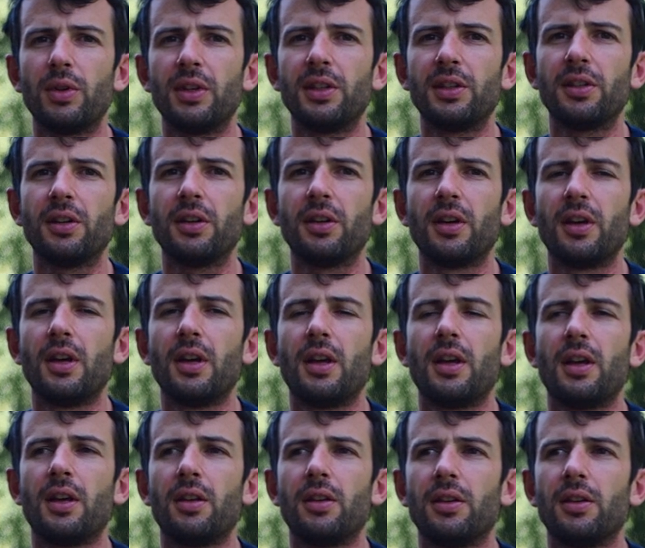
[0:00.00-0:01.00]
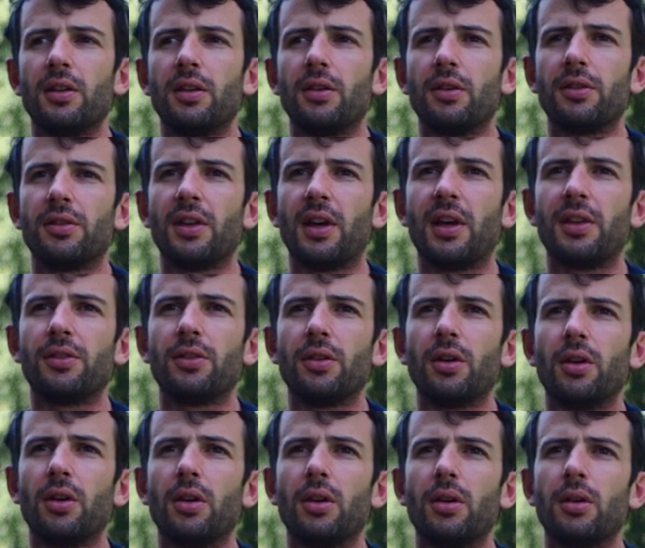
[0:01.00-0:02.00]
wing than
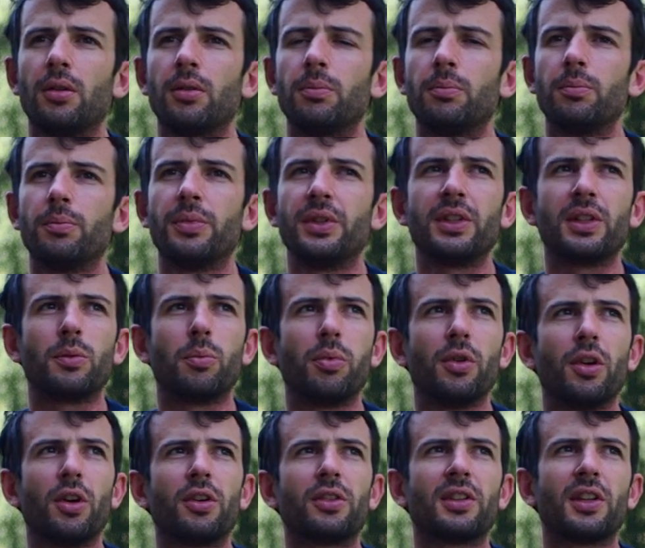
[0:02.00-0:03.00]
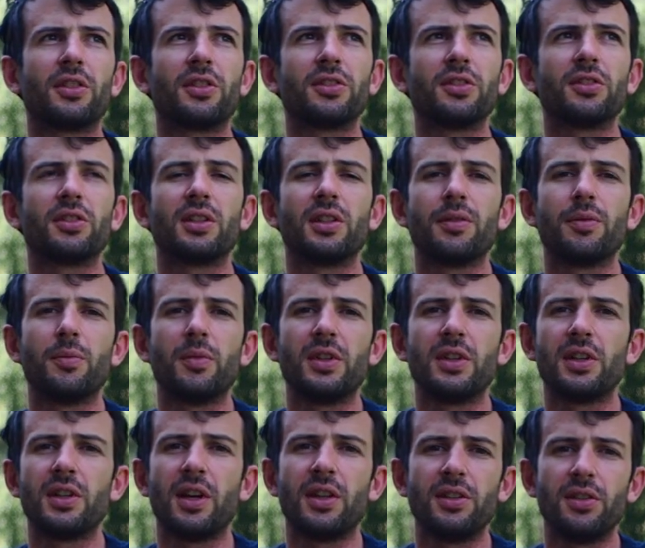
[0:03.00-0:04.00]
a big block that doesn't give
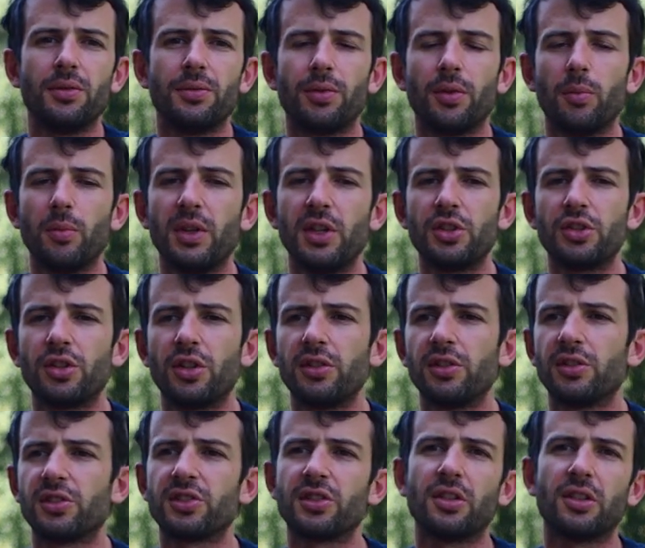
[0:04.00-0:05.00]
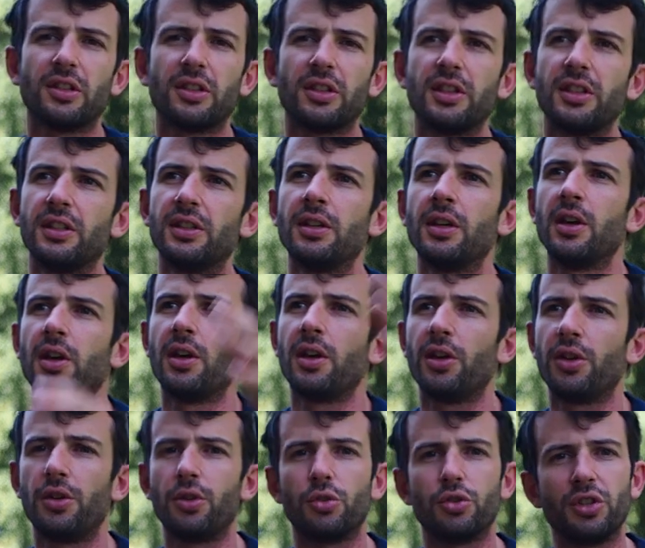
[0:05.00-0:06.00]
me any information and suddenly
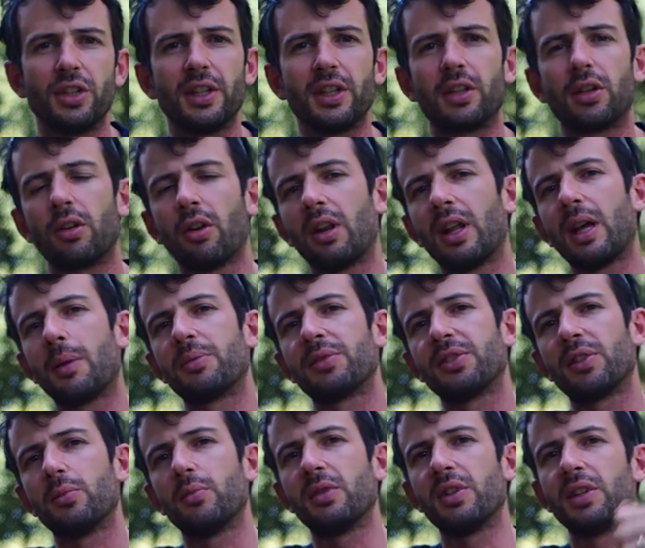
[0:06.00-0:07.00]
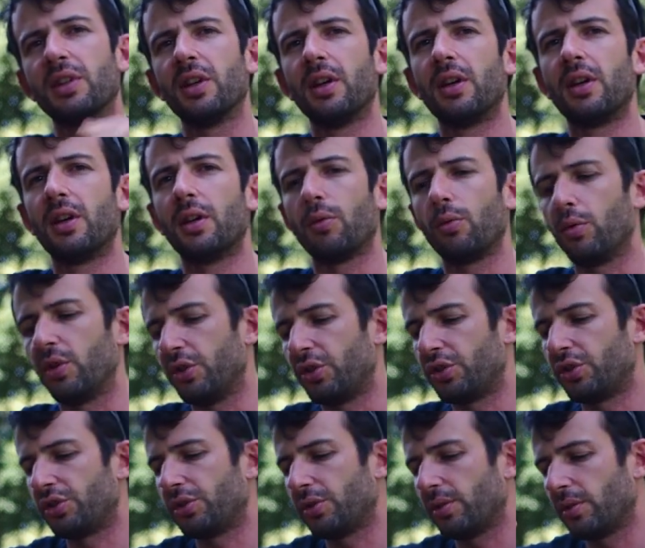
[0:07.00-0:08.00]
hugely collapse on me, which
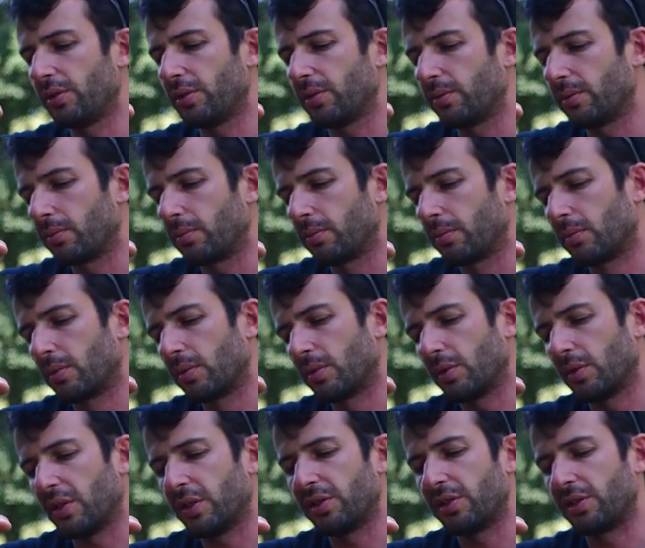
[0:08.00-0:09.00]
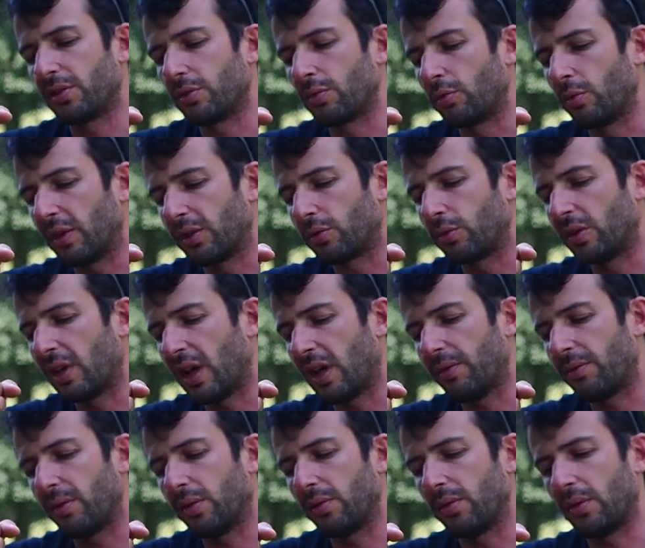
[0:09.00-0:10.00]
is what could
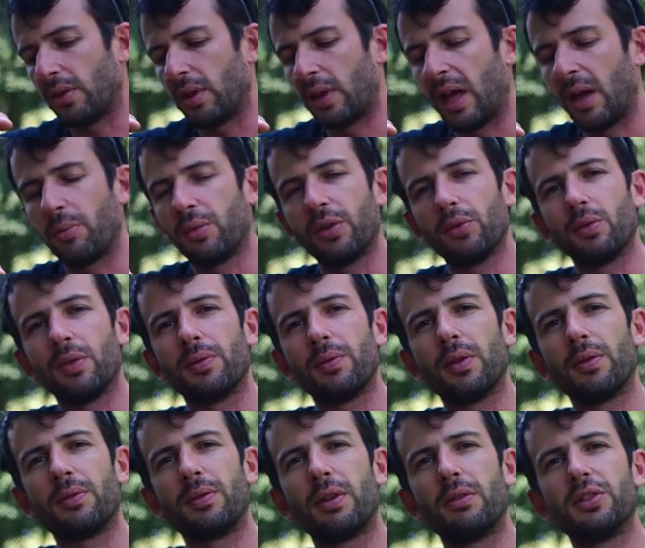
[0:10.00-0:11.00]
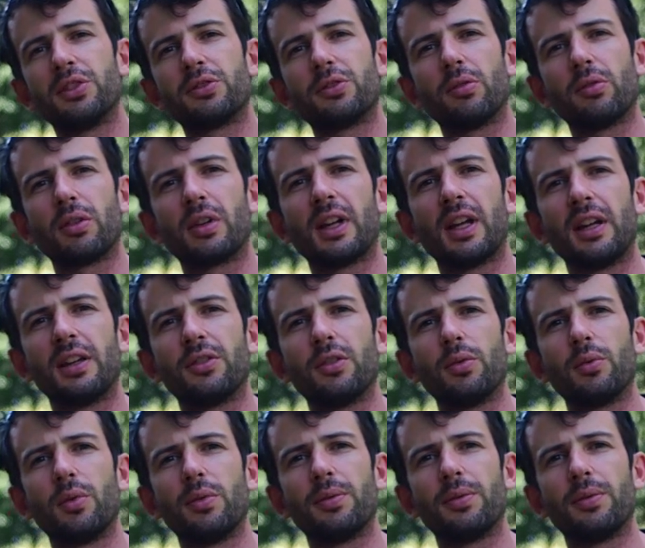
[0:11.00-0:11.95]
happen with a very strong glider